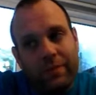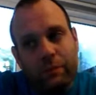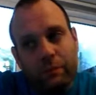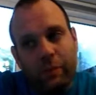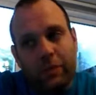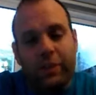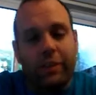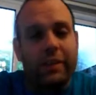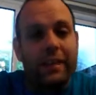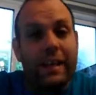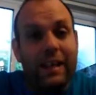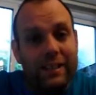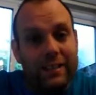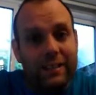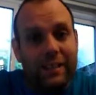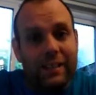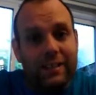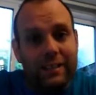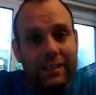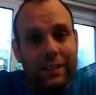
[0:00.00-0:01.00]
what's on the
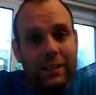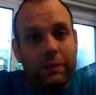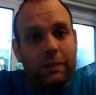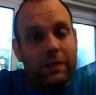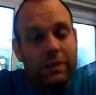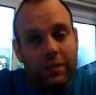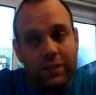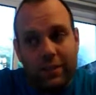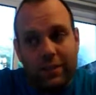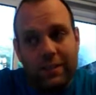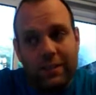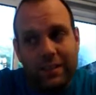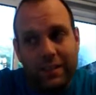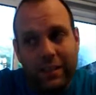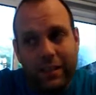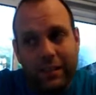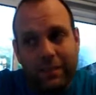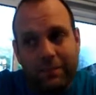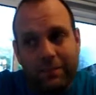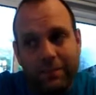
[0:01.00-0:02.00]
x-axis, which is just the
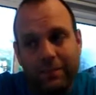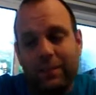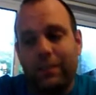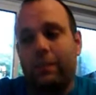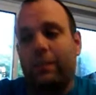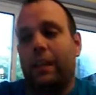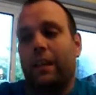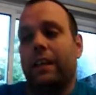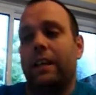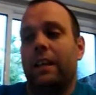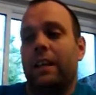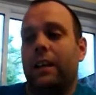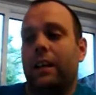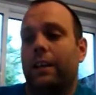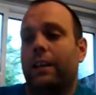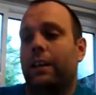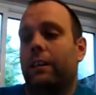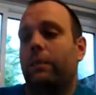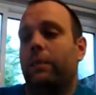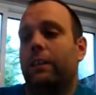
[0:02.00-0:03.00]
time. Okay,
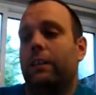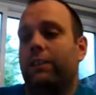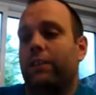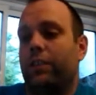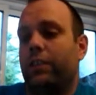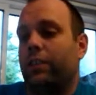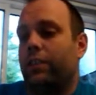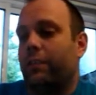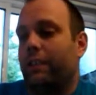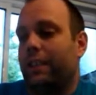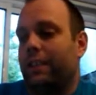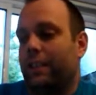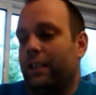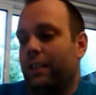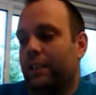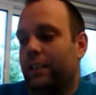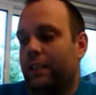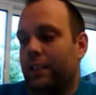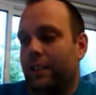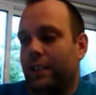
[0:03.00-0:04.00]
and that will give you the
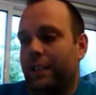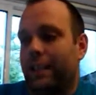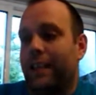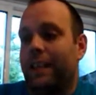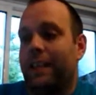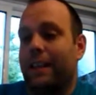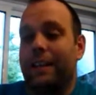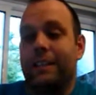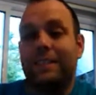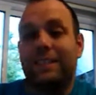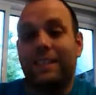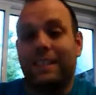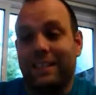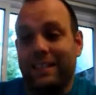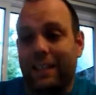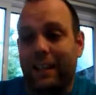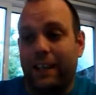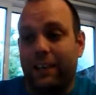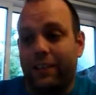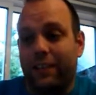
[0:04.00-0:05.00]
gradient, and again that's the
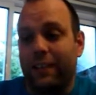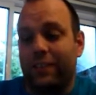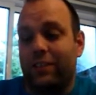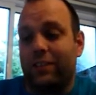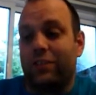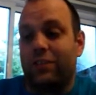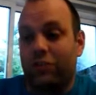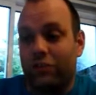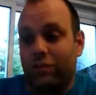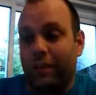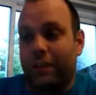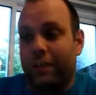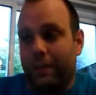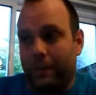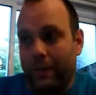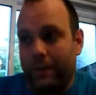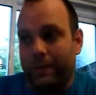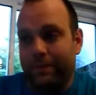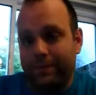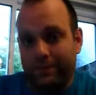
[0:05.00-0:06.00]
acceleration straight
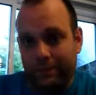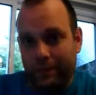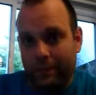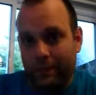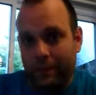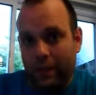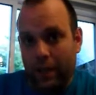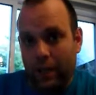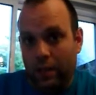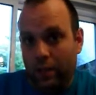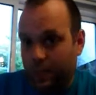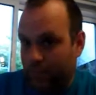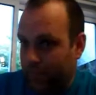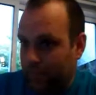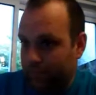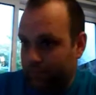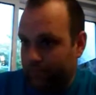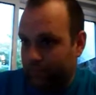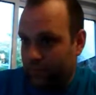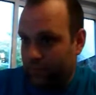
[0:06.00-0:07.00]
away.
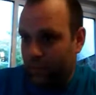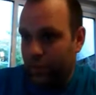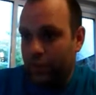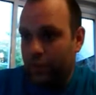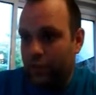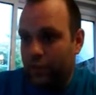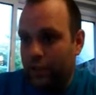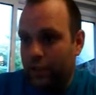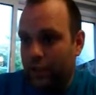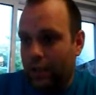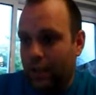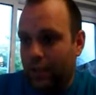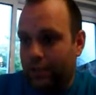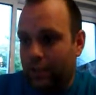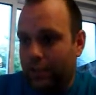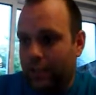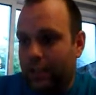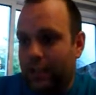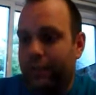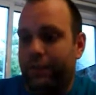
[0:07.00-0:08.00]
Okay, so you can have a
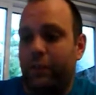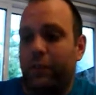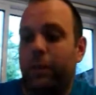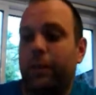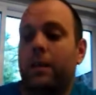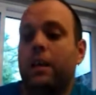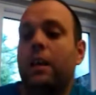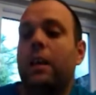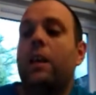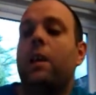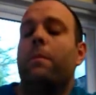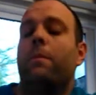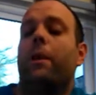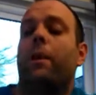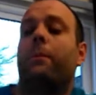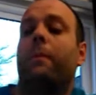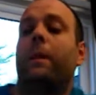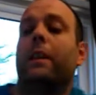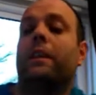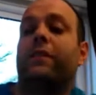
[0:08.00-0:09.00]
look at that if you want. But
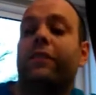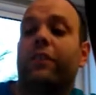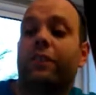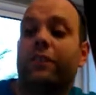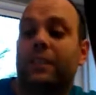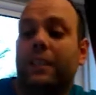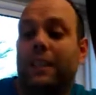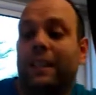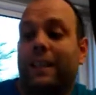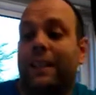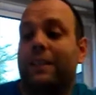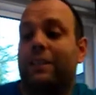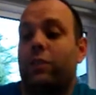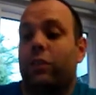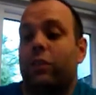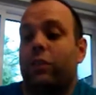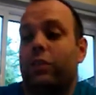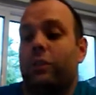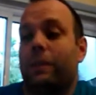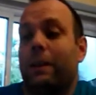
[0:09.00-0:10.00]
on page 14 it then
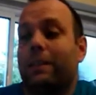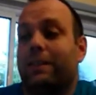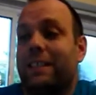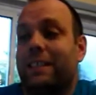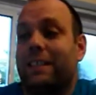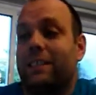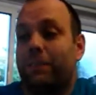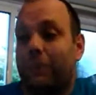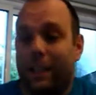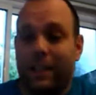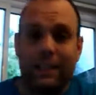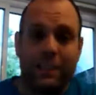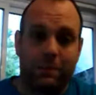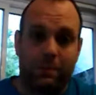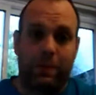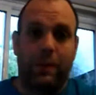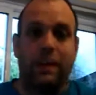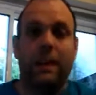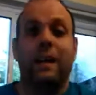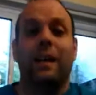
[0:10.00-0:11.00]
talks about
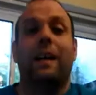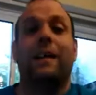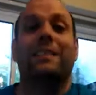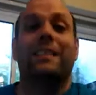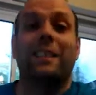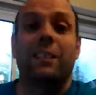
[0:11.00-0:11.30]
displacement, and